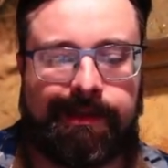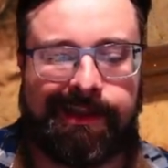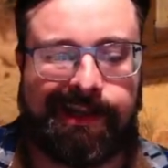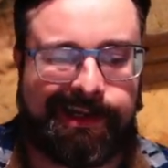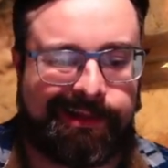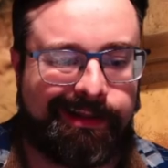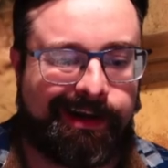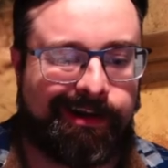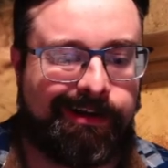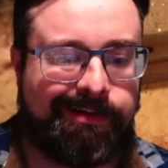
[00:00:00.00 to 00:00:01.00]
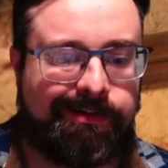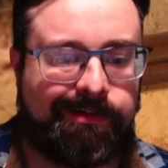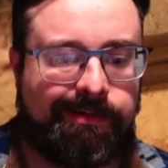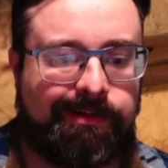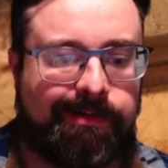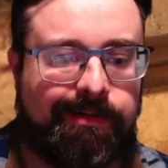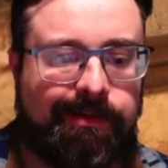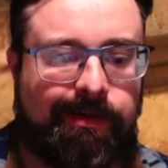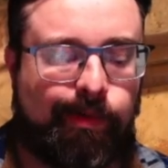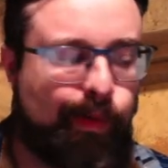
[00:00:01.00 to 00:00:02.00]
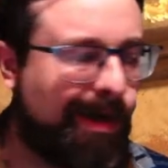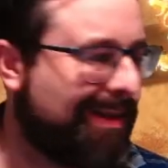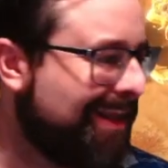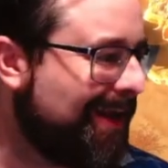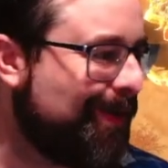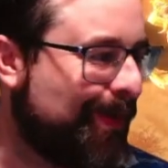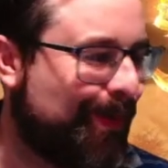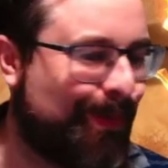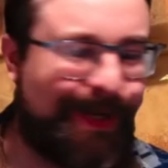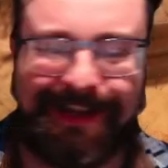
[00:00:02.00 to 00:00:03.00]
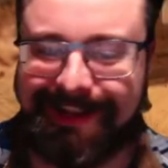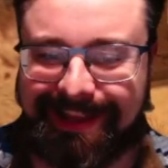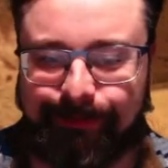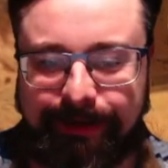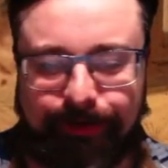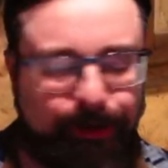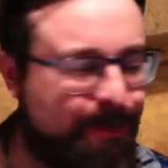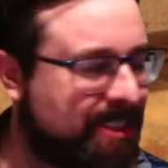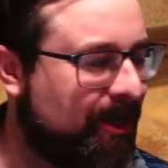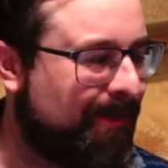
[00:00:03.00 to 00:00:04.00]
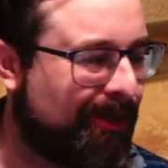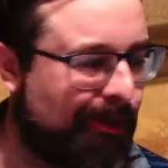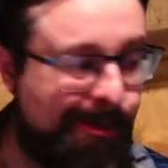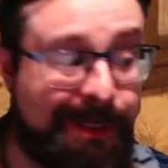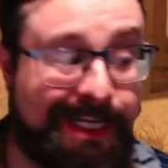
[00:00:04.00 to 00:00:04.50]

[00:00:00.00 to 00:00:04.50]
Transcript: Get in there. Oh. That Reve ultimate scared me a little bit.